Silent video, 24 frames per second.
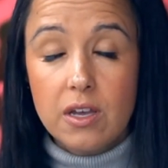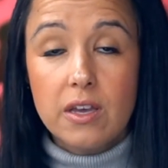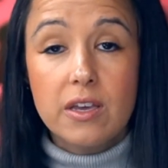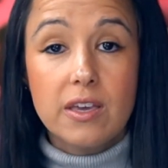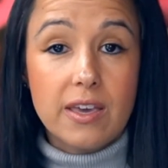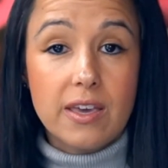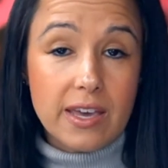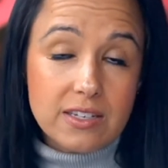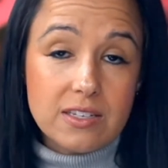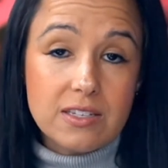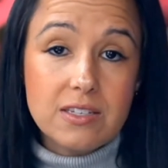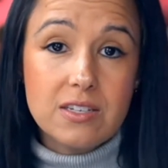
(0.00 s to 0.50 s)

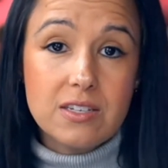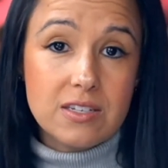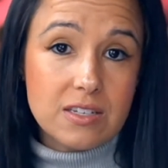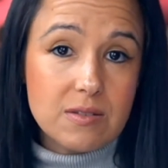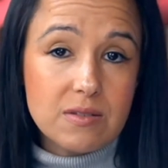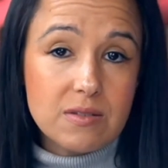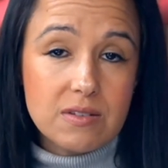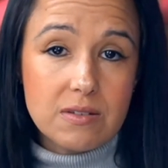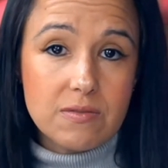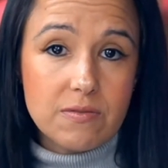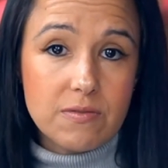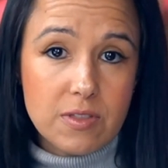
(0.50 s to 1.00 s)
get to
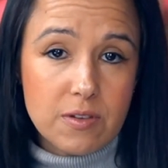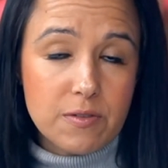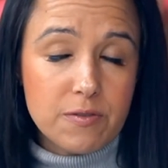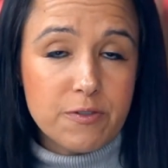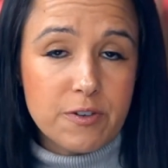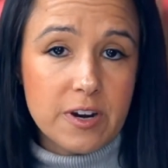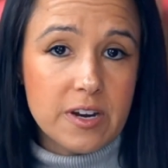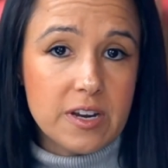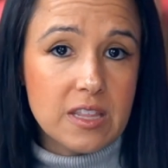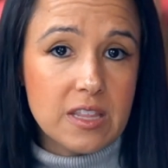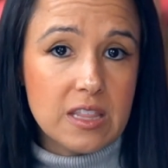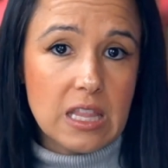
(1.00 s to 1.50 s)
the
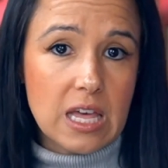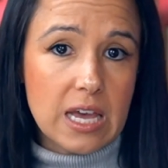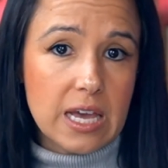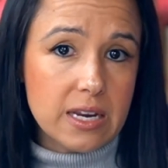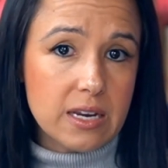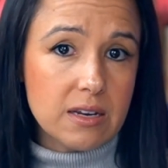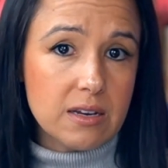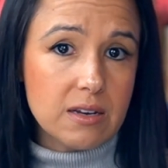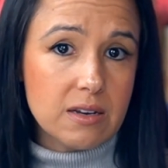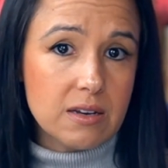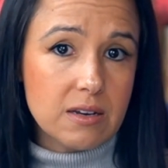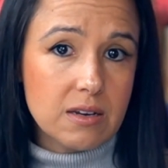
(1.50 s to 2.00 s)
front of the
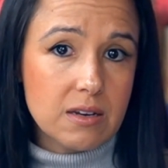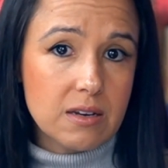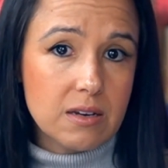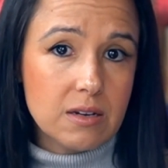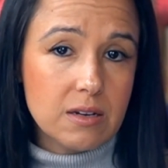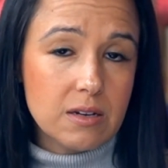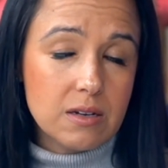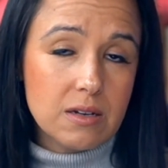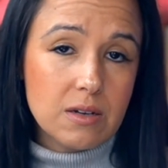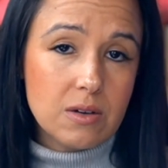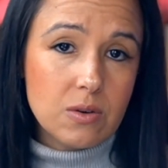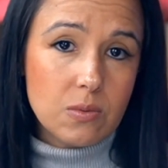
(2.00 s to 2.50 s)
line?
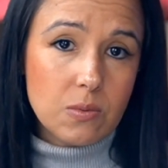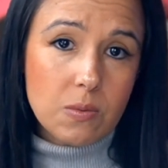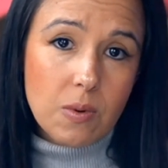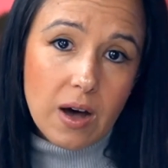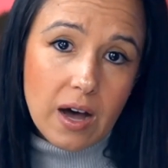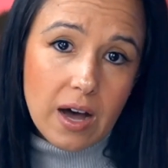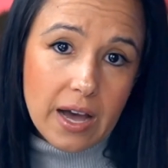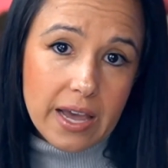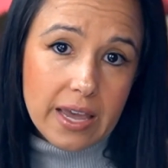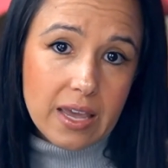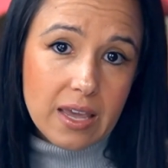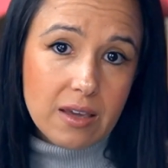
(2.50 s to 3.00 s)

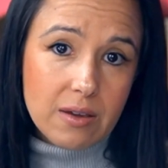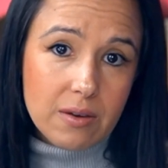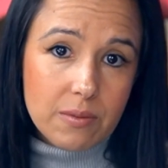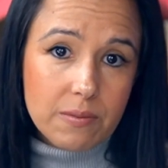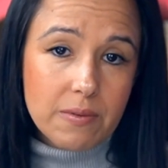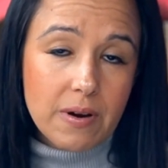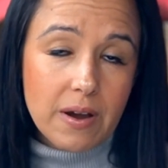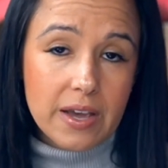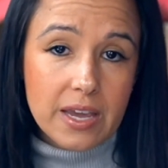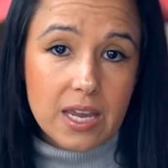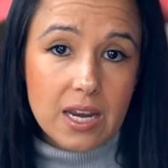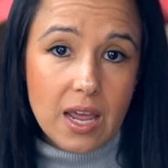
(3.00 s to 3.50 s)
Why?
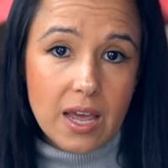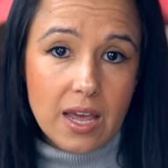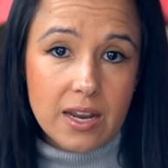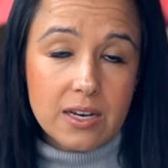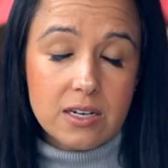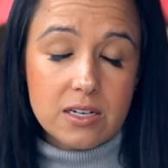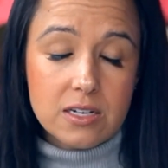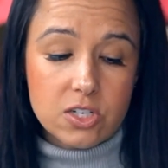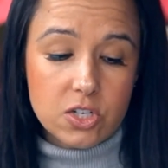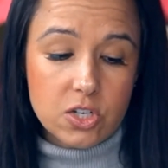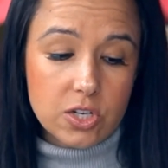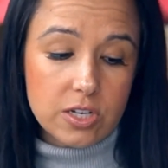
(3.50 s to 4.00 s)
Right?
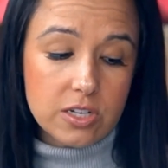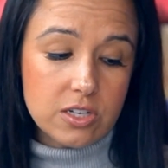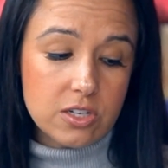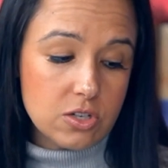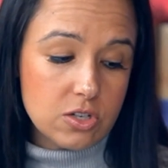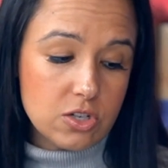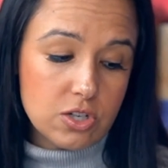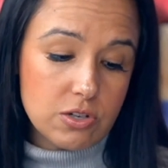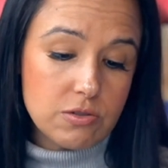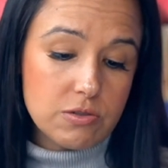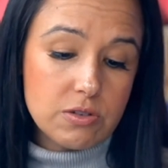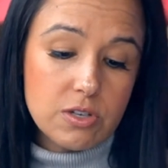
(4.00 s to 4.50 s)
And do,
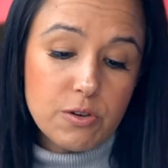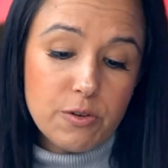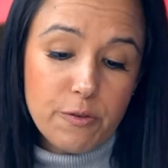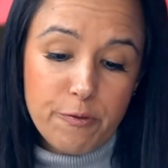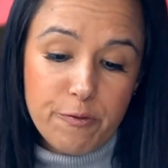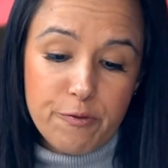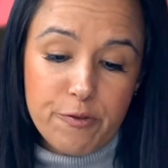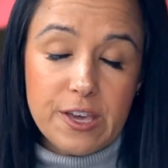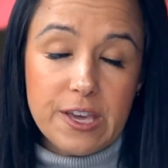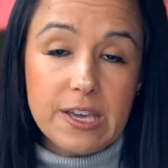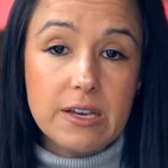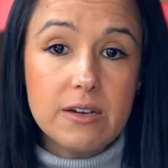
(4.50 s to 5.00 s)
do you they look
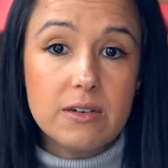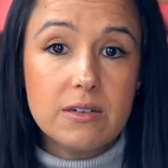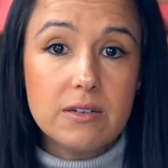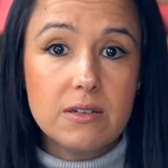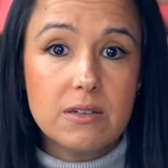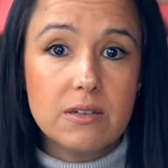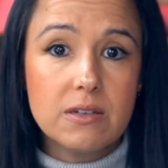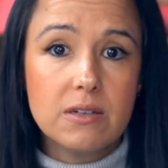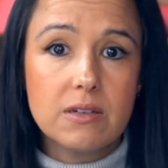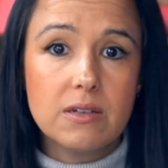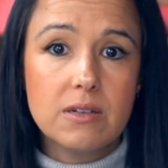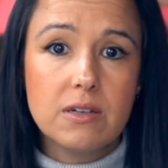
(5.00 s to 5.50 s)
feel like
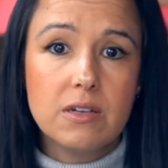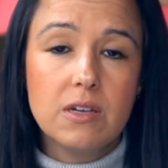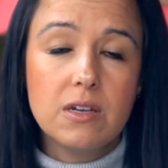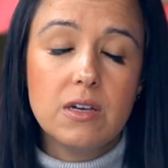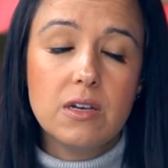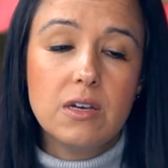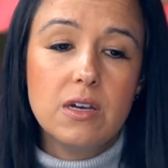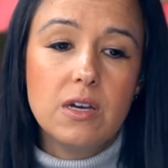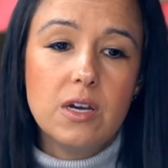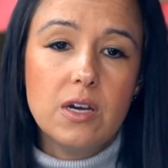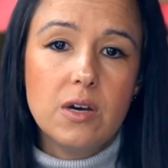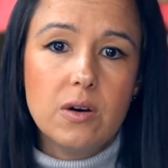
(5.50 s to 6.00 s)
us?
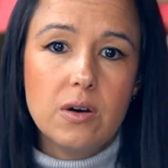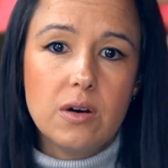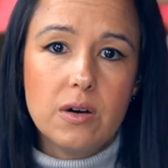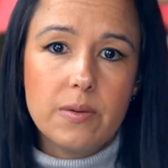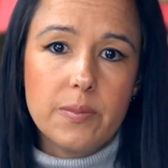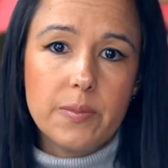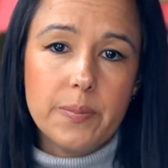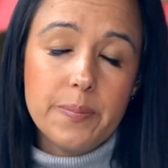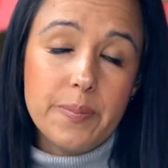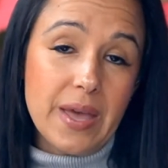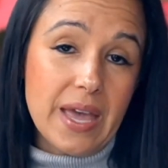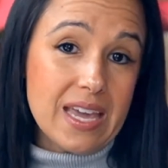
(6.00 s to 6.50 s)

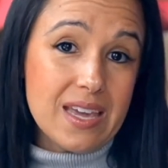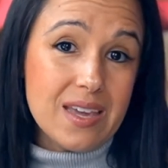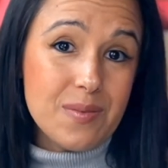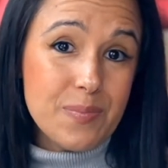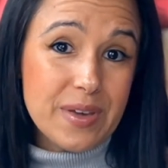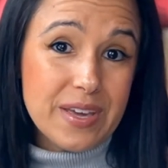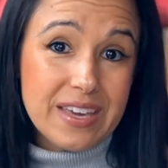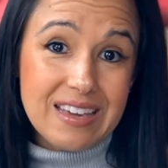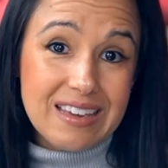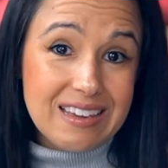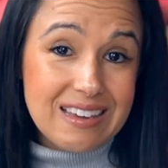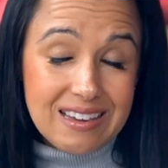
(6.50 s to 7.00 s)

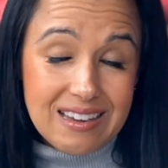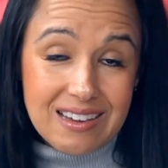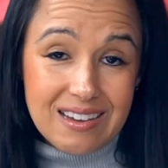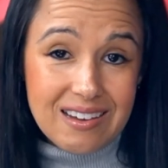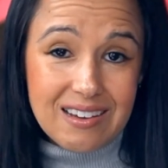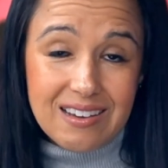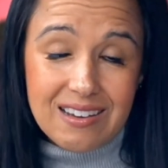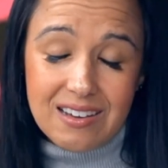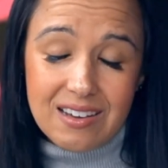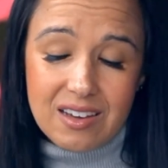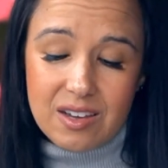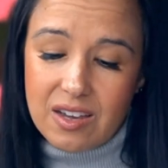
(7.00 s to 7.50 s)
Maybe.
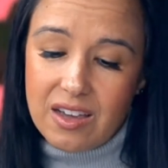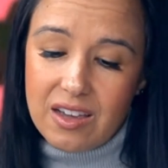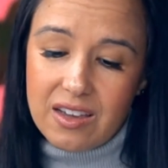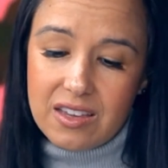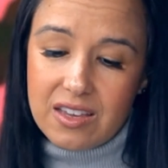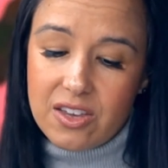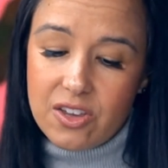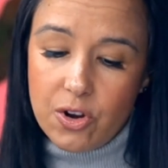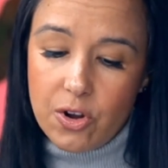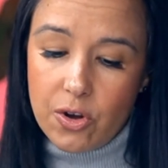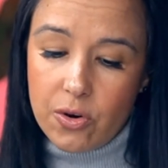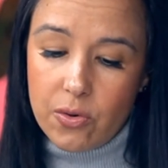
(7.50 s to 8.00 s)
Yeah. Uh, uh,
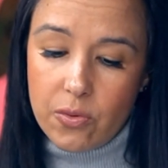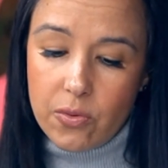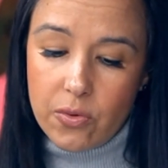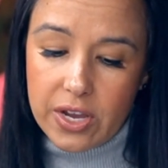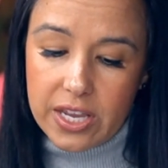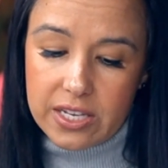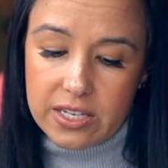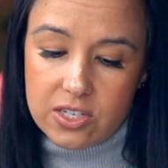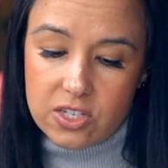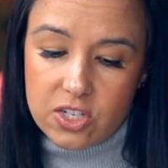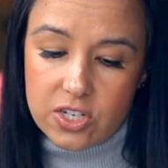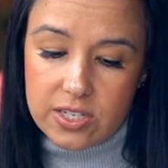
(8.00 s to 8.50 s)
you know,
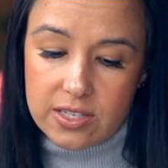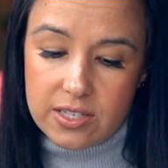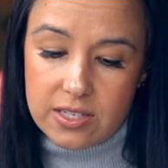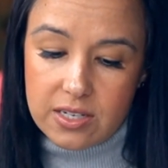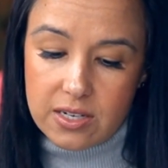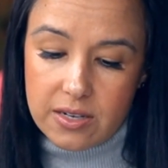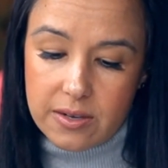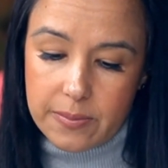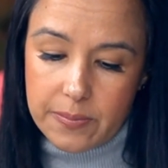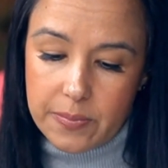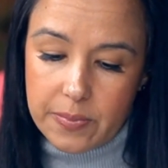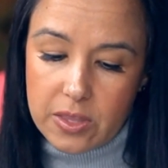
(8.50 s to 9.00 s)
it's just
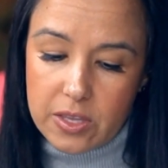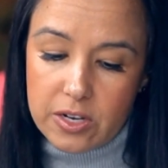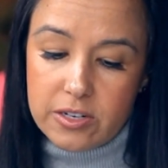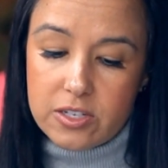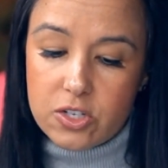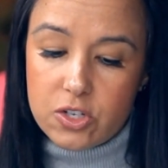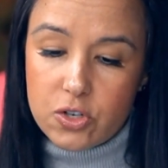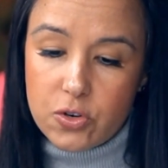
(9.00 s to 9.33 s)
uh, there's a